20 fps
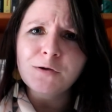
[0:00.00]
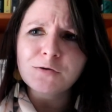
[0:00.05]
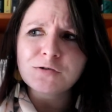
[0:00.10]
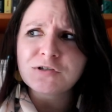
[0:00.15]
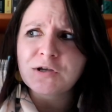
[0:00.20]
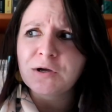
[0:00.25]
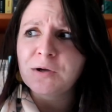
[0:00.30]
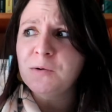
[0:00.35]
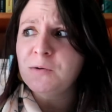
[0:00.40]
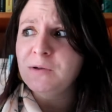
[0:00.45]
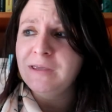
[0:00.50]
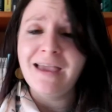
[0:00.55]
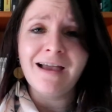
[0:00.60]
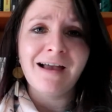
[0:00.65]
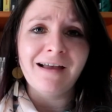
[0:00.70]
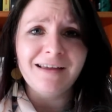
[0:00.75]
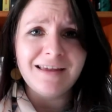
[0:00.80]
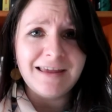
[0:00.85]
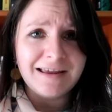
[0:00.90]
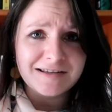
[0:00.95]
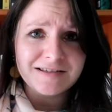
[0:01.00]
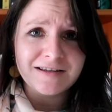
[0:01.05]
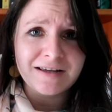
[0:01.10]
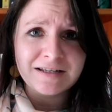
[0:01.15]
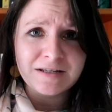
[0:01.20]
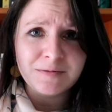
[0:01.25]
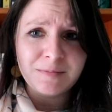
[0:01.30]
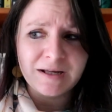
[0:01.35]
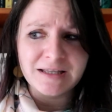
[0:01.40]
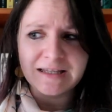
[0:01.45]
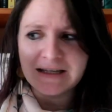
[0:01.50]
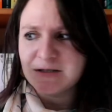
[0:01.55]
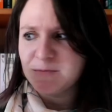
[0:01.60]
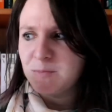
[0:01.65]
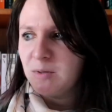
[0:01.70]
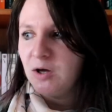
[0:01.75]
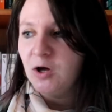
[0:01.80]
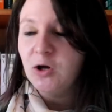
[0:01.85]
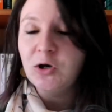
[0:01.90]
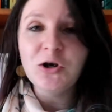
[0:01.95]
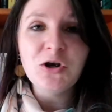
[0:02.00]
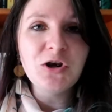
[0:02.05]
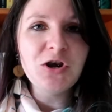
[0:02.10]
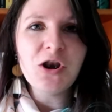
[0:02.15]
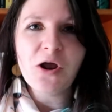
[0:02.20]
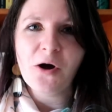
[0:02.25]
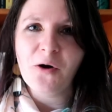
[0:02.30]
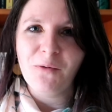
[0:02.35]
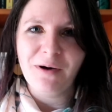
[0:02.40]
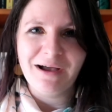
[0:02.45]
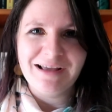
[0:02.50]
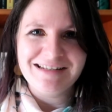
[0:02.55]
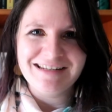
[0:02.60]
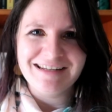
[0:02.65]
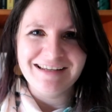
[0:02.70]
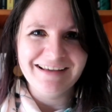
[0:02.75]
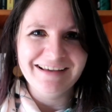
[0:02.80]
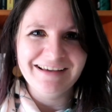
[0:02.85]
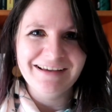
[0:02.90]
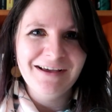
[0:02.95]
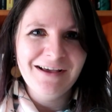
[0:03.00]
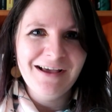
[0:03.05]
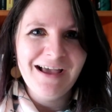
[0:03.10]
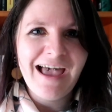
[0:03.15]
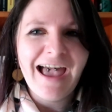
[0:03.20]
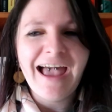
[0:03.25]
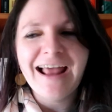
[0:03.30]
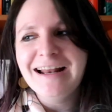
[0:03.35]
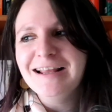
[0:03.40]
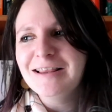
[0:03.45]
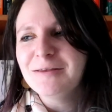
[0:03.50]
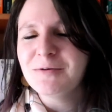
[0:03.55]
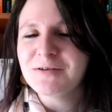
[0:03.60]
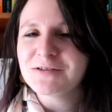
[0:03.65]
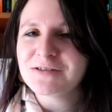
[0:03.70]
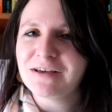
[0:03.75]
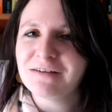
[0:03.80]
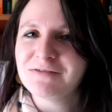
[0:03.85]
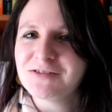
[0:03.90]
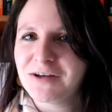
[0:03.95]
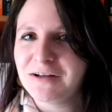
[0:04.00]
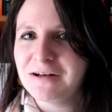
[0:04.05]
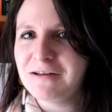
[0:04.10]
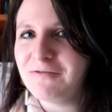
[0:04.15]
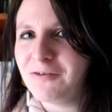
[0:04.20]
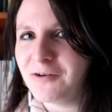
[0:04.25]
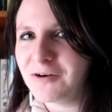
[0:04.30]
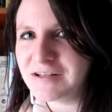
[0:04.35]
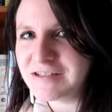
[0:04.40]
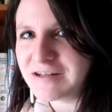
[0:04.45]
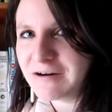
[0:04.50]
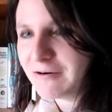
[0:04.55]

So yeah, excited about this, but no idea. Any of the books that have tiny font are